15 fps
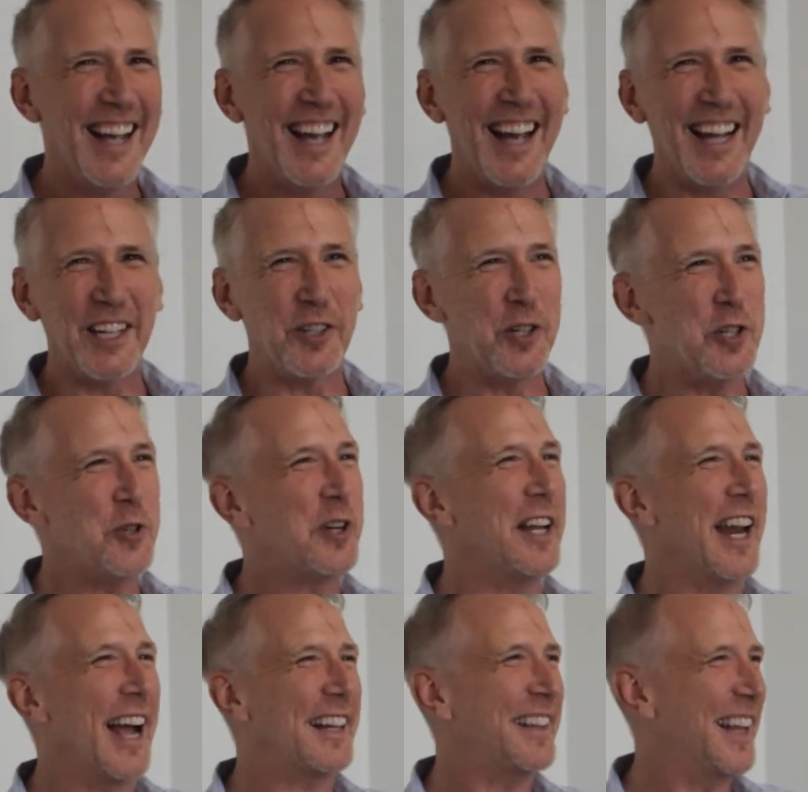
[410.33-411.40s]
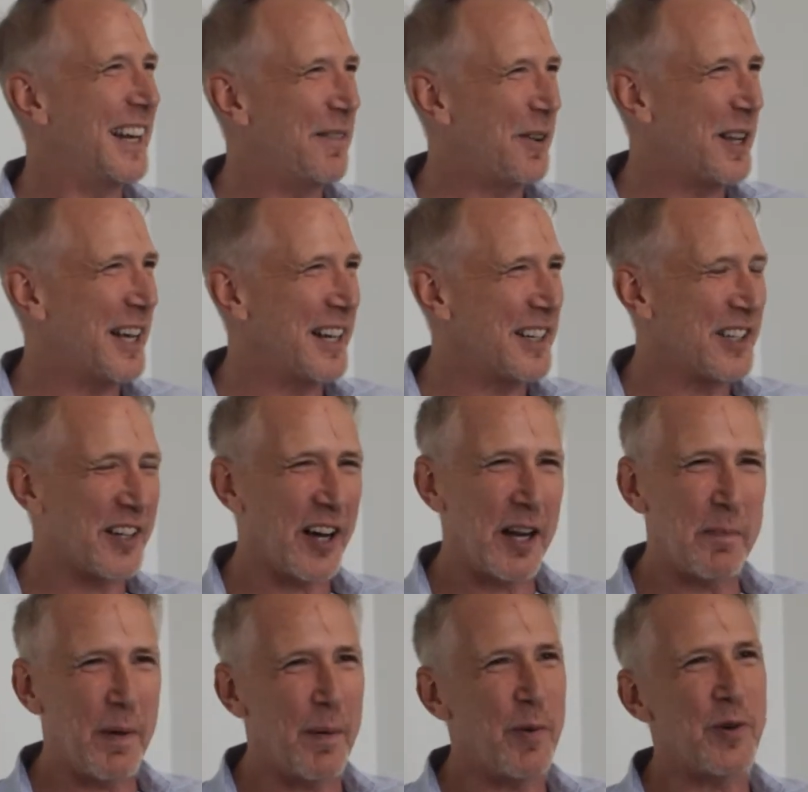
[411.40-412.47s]
And could you connect anybody on
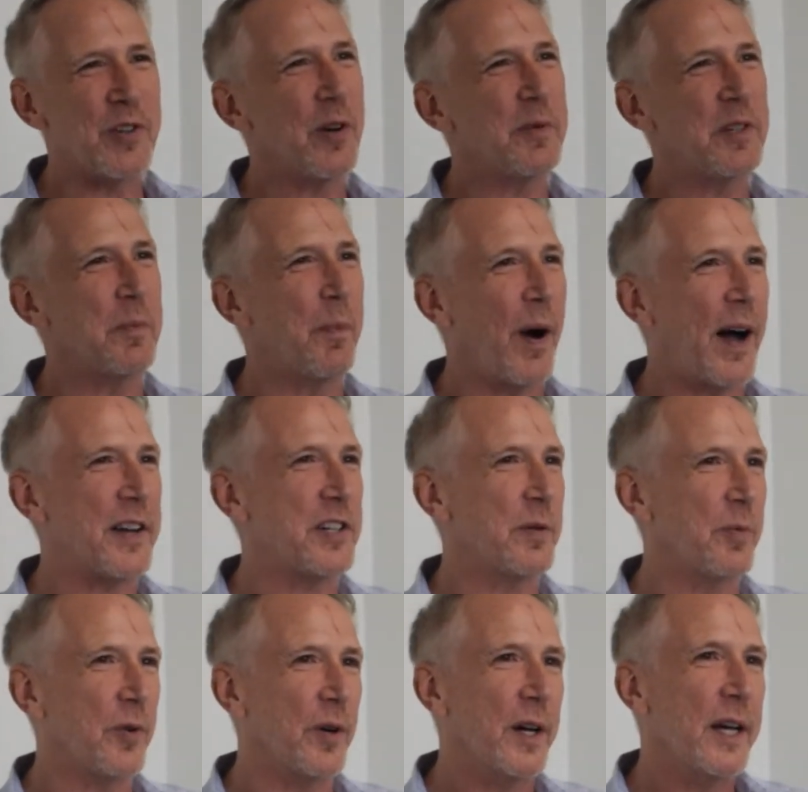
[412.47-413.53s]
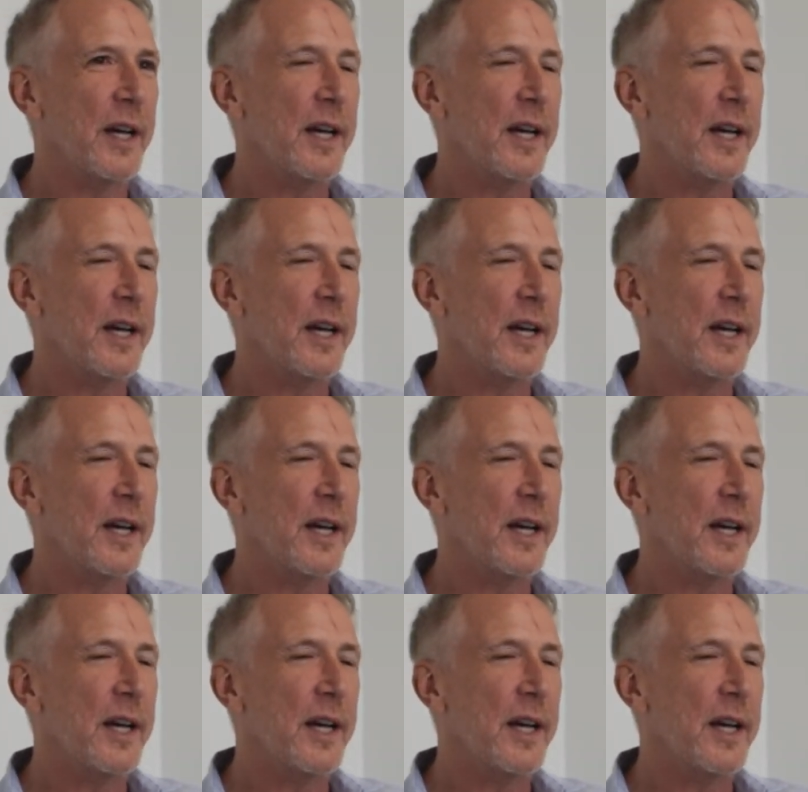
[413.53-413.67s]
Skype? I mean, it was almost impossible.